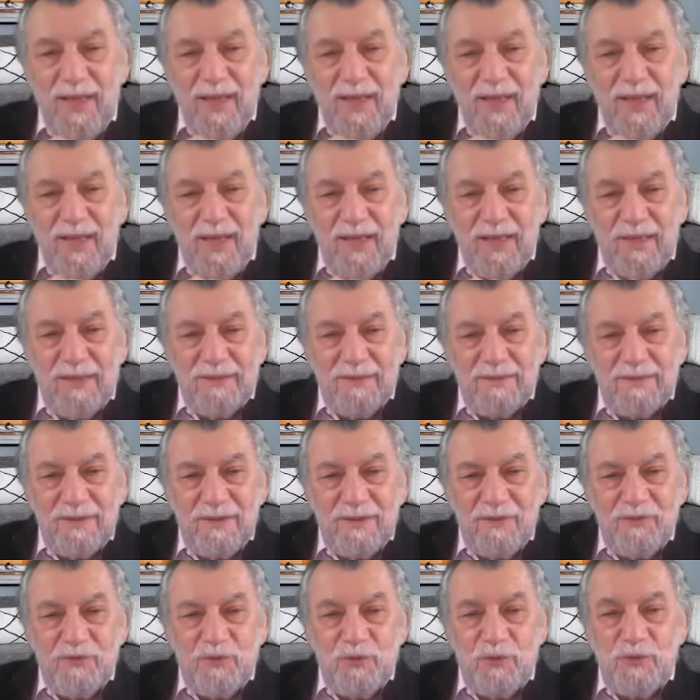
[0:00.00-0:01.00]
and
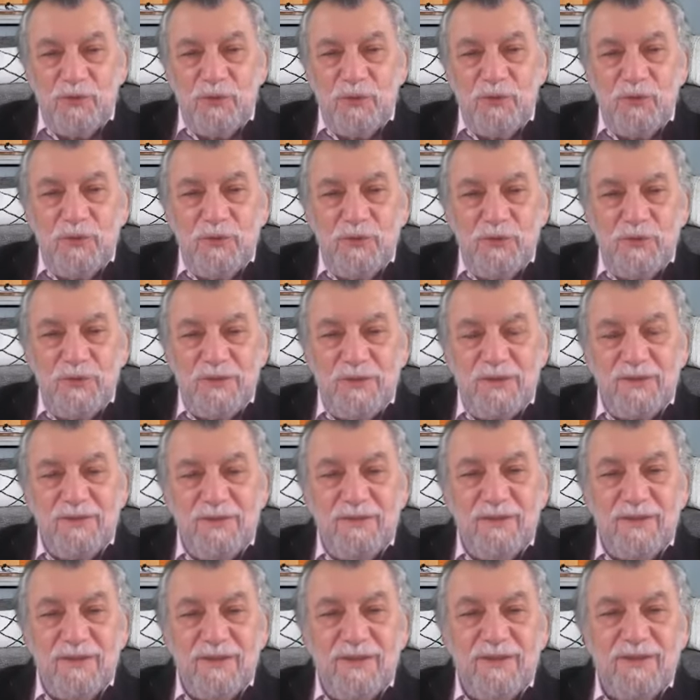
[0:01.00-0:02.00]
if you used
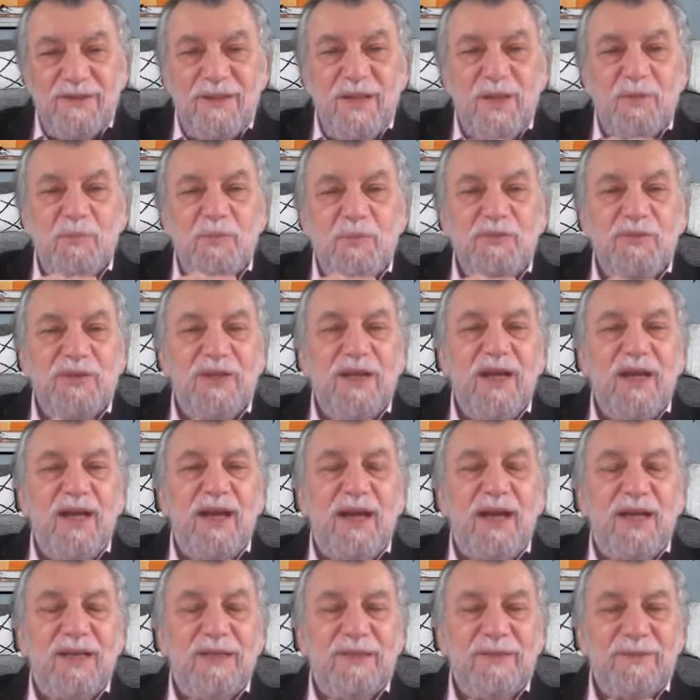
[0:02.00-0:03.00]
this name of
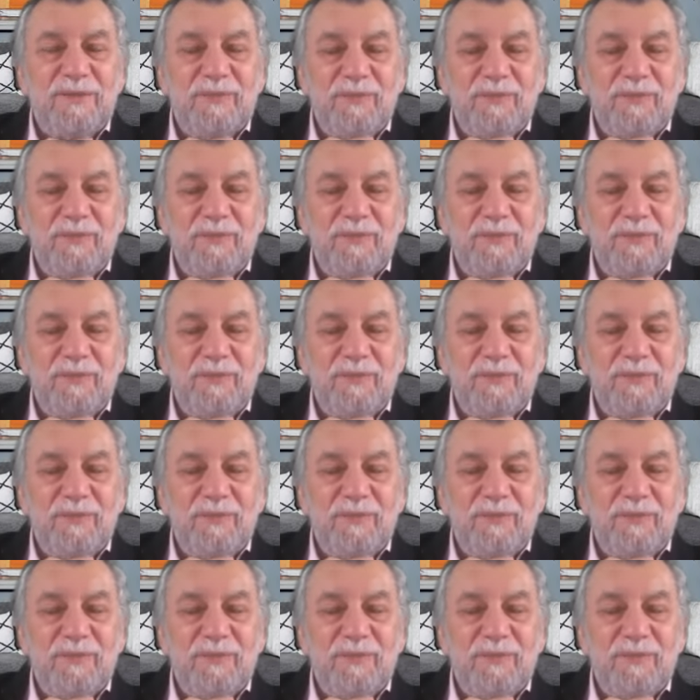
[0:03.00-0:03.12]
God,